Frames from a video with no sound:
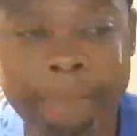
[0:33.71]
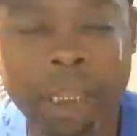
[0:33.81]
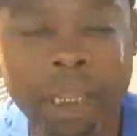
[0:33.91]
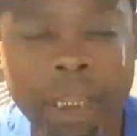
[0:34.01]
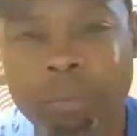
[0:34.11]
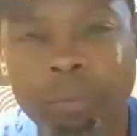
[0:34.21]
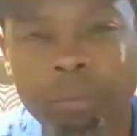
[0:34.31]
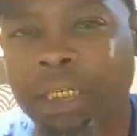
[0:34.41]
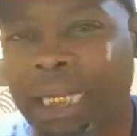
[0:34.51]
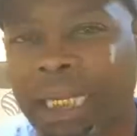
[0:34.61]
I
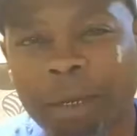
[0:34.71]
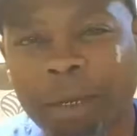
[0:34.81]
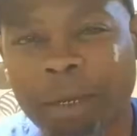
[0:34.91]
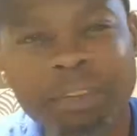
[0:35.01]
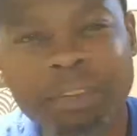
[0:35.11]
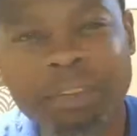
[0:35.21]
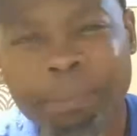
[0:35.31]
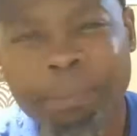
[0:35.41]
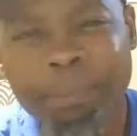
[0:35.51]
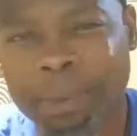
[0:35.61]
realized I was
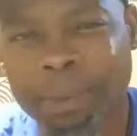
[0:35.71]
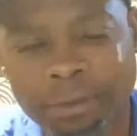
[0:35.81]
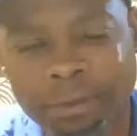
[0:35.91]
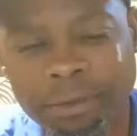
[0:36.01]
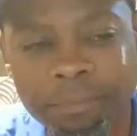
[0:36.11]
limiting myself.